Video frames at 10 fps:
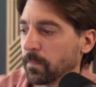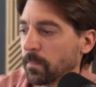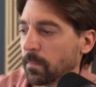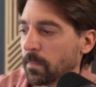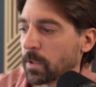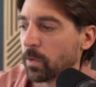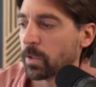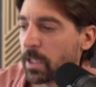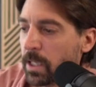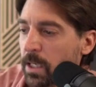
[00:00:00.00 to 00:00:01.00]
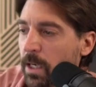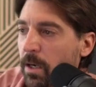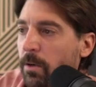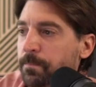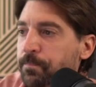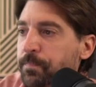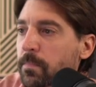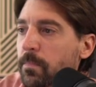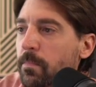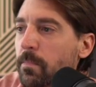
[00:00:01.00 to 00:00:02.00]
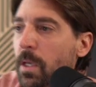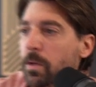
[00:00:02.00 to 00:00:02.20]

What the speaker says: So it's in here, and it was